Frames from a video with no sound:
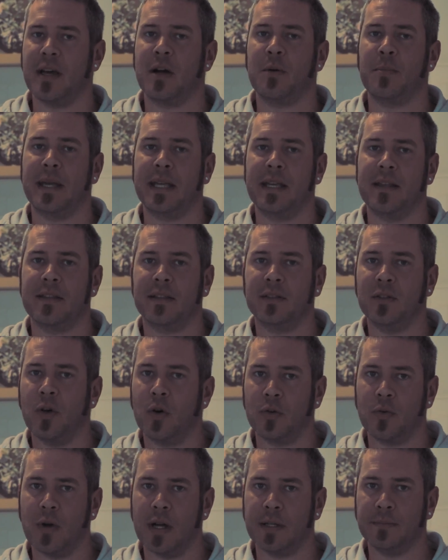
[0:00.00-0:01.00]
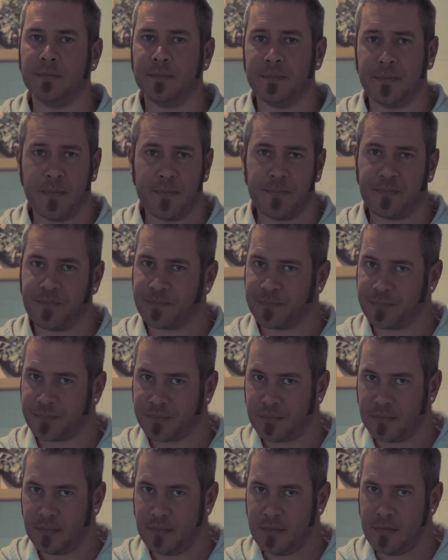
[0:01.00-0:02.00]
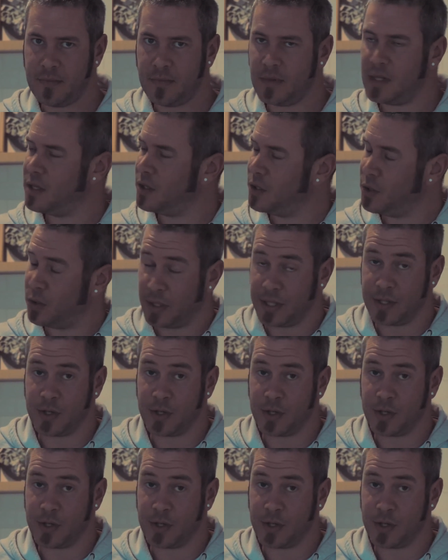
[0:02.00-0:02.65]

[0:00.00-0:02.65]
they'll be in the long run. You'll